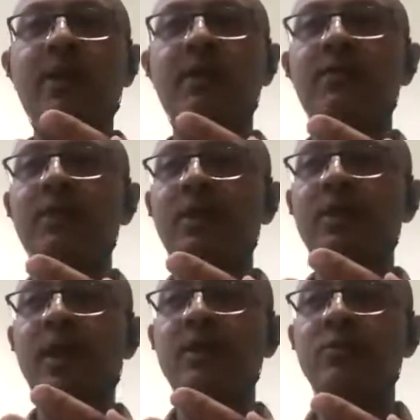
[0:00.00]
that he
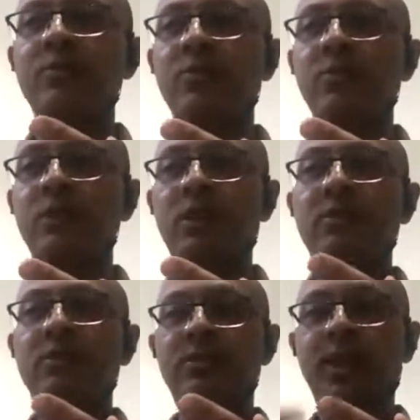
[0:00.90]
is
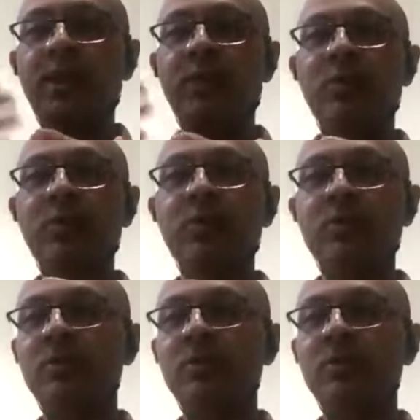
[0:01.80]
trying to do this